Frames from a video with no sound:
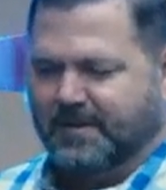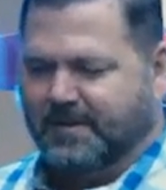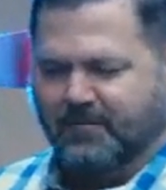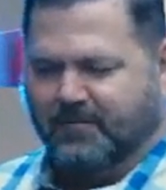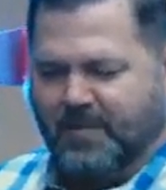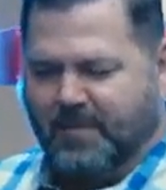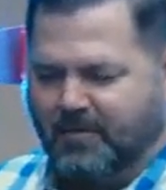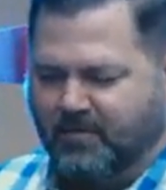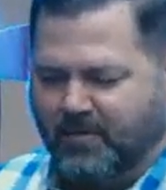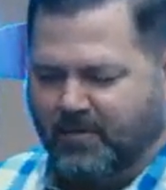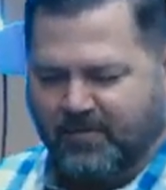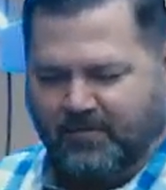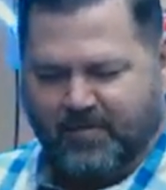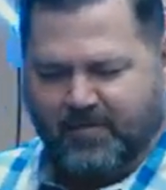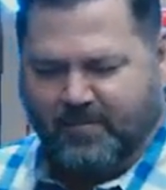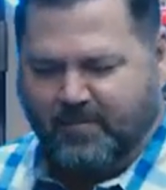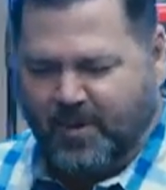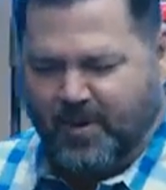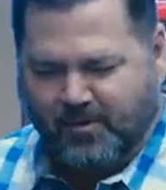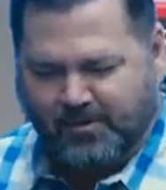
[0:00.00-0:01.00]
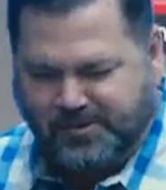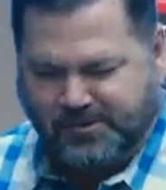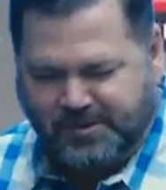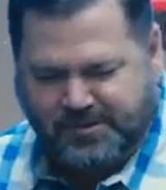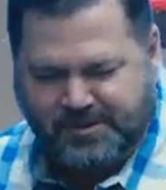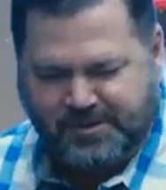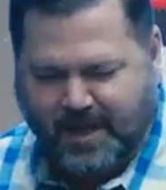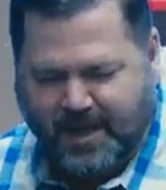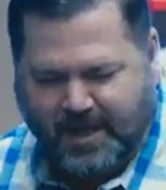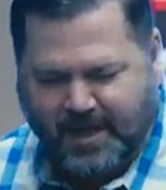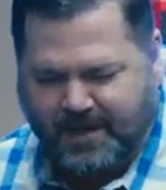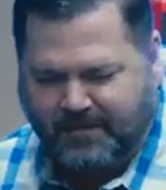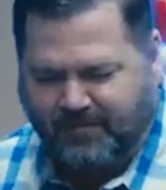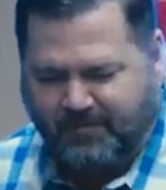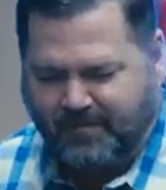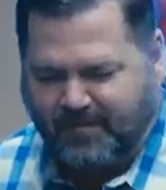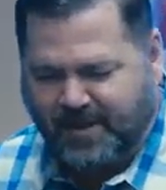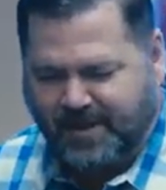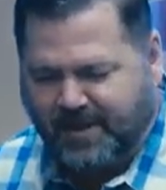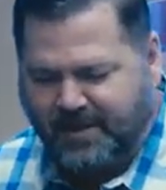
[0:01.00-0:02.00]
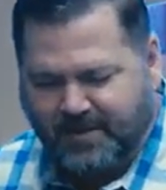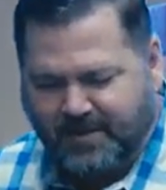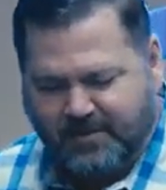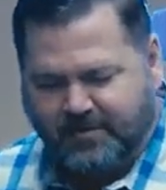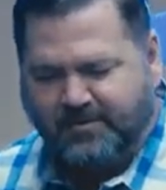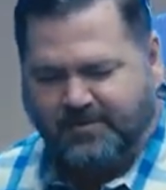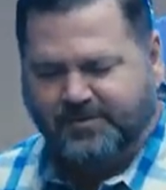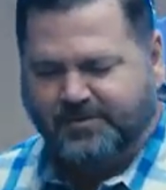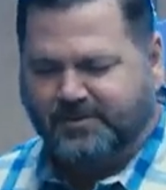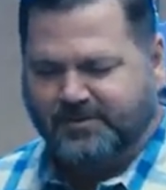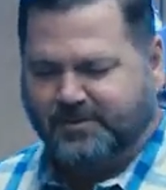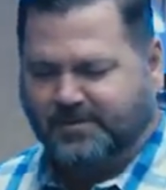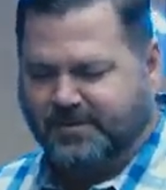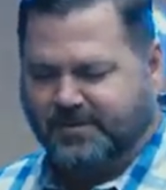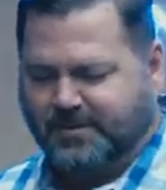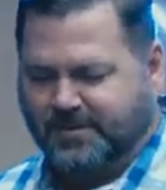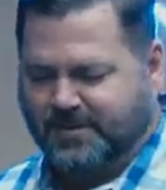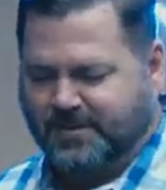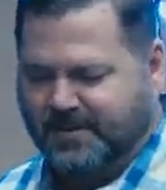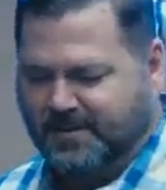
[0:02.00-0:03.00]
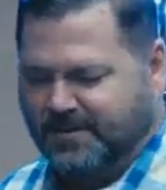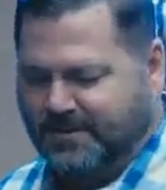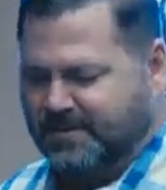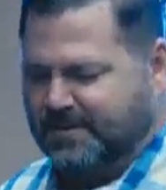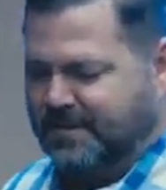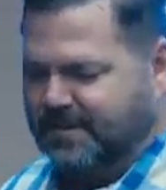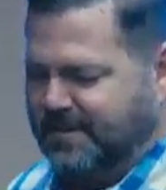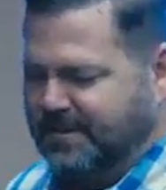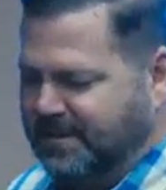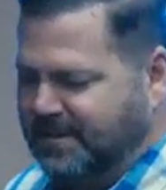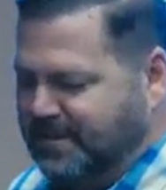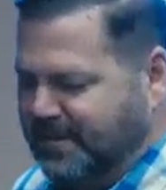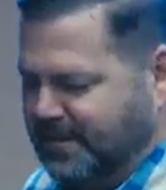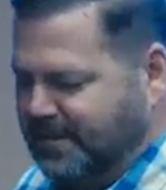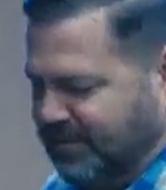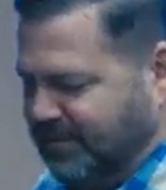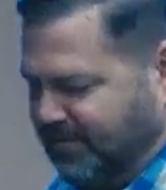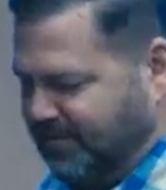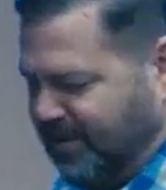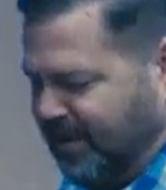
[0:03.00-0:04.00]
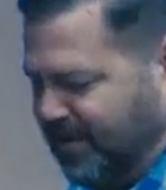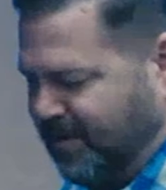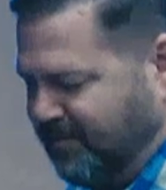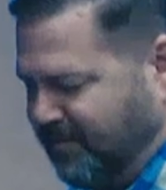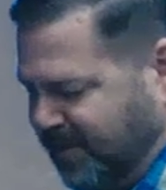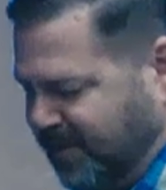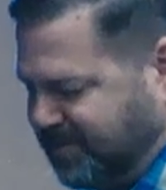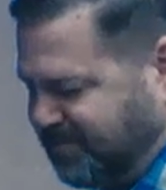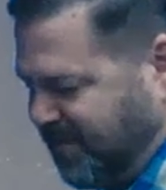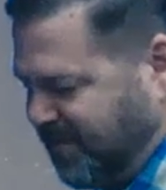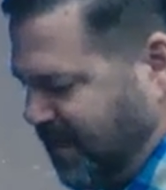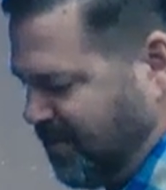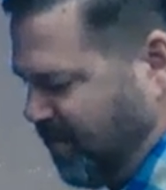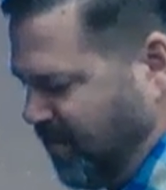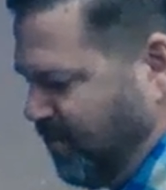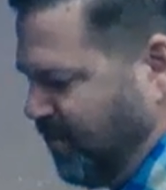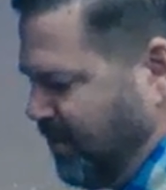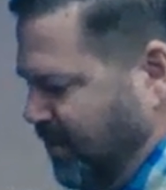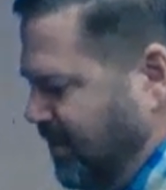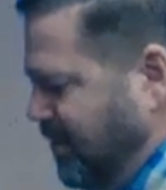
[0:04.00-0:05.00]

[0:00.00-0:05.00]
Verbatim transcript: Member of the Bow Society for many years. We're going to miss Mabel.